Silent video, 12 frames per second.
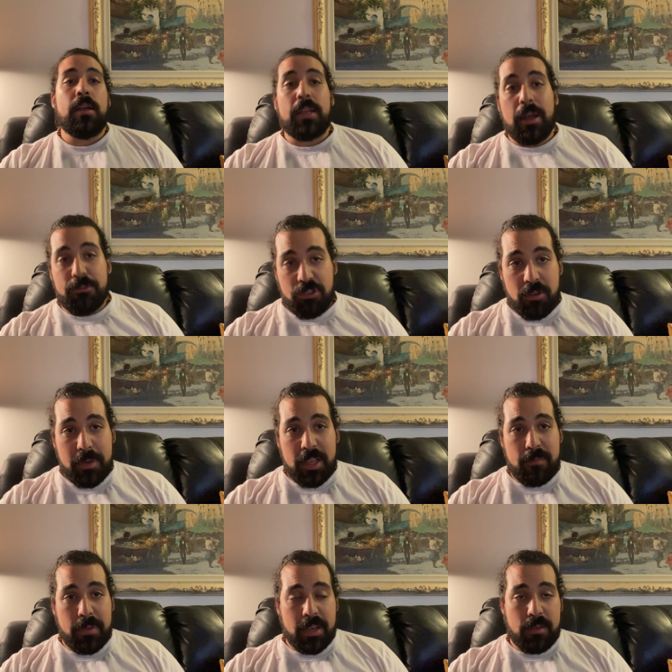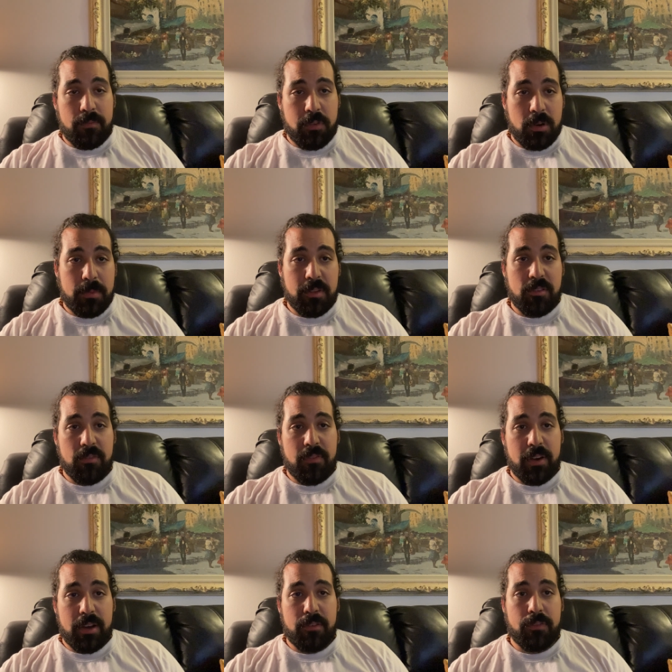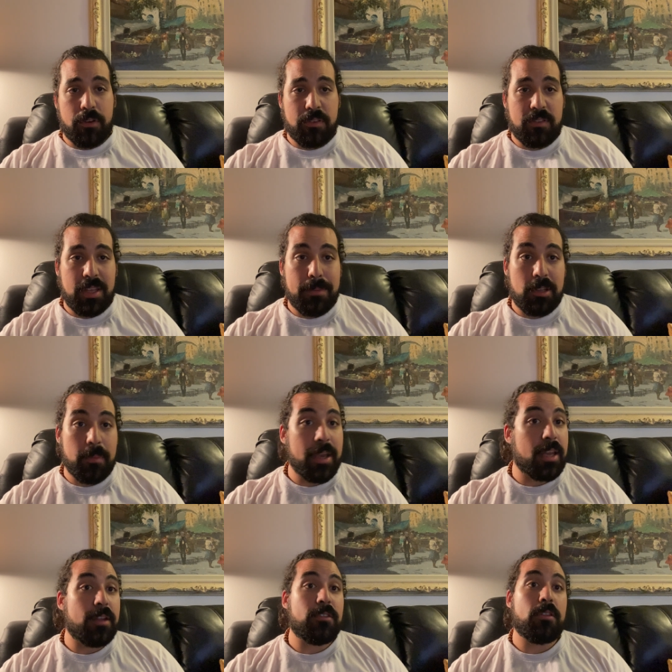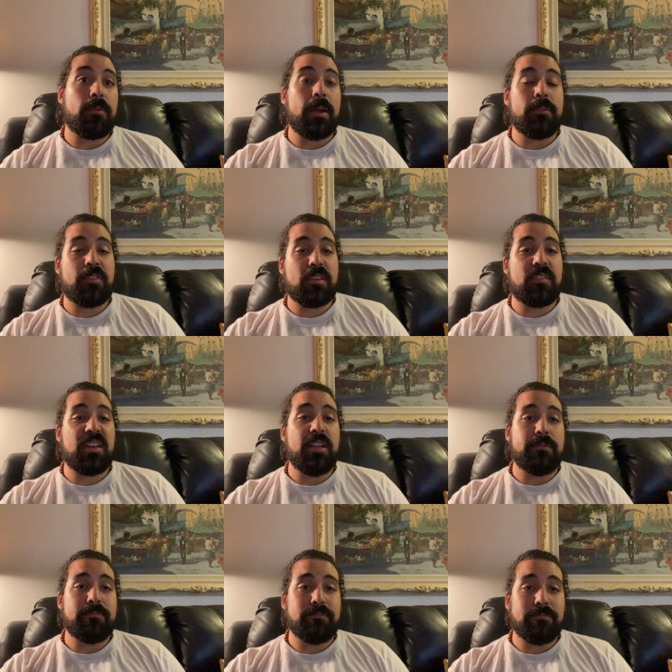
Now, Germany have been confirmed as the very first team to make it into the round of 16.